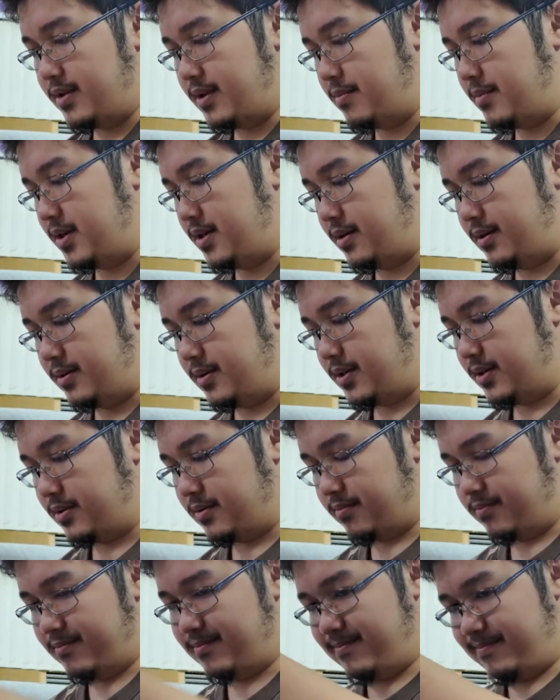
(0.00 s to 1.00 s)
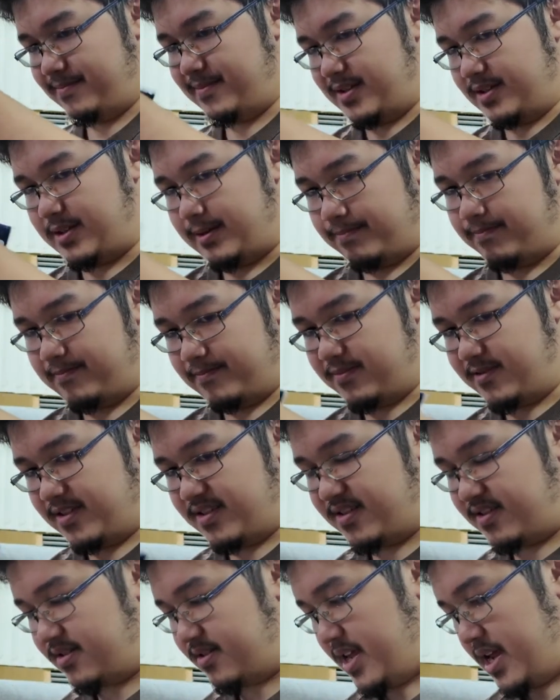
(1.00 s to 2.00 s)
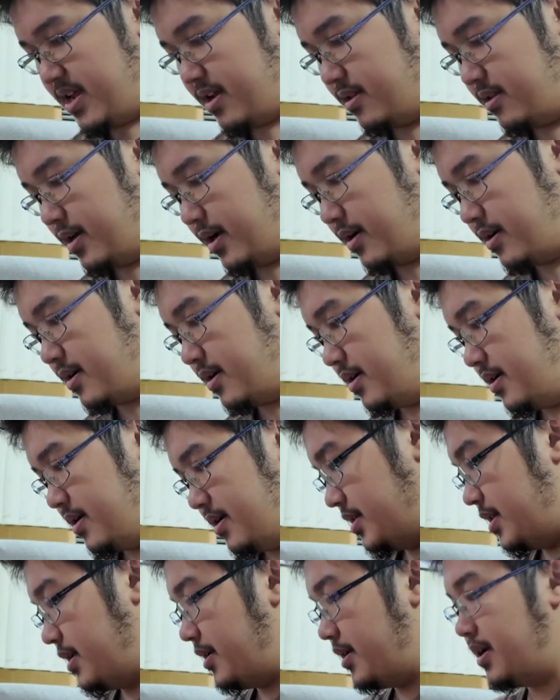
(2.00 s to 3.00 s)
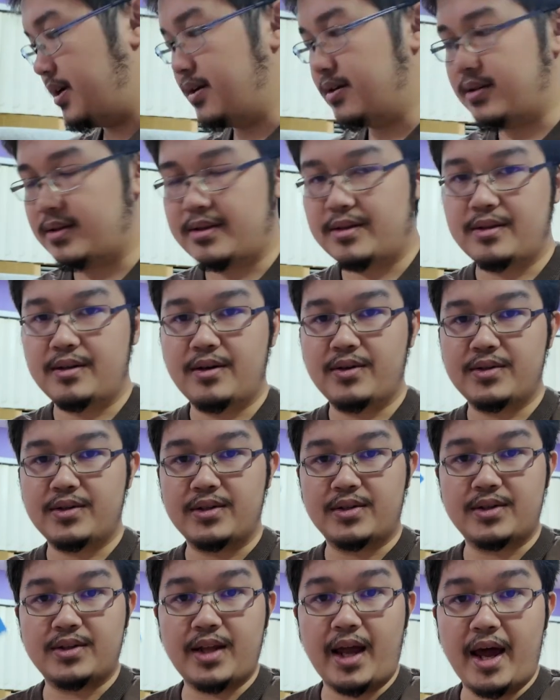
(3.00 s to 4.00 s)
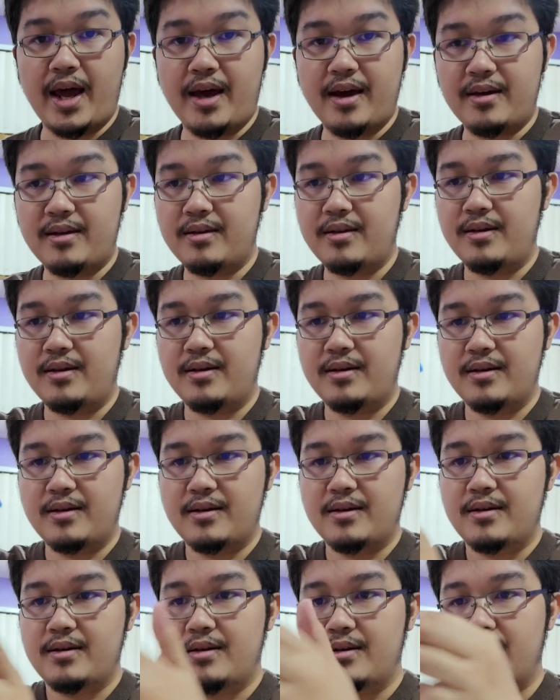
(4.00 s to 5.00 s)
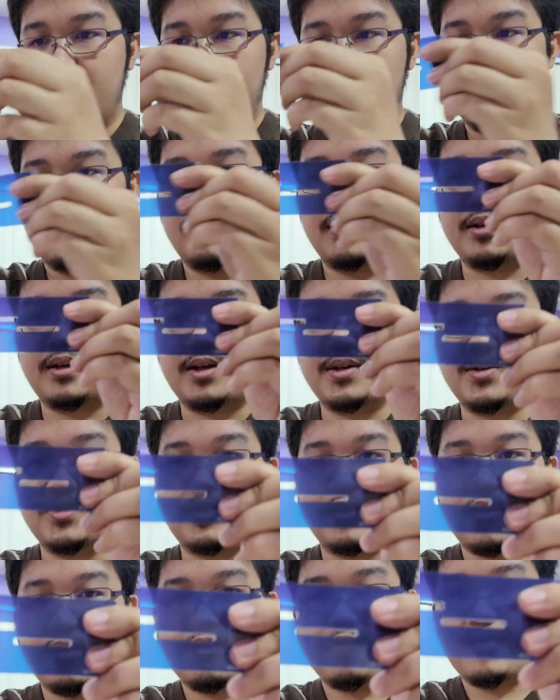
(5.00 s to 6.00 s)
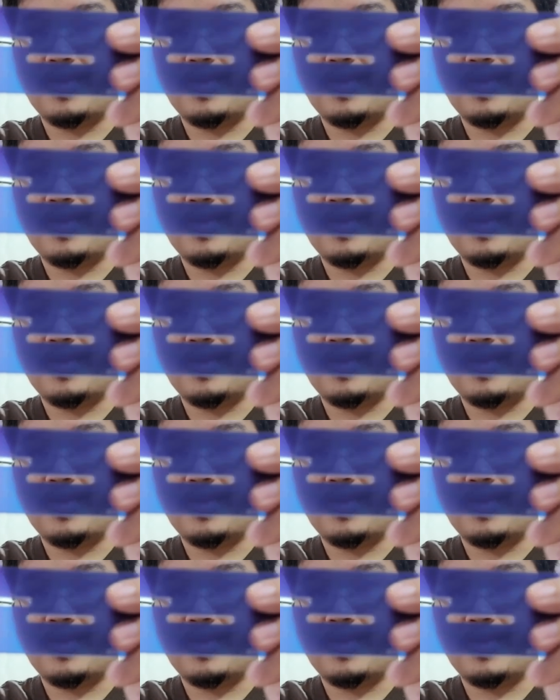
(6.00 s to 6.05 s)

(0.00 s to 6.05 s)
Let me just get that thing there. So there it is. There's the stand, Honkai Star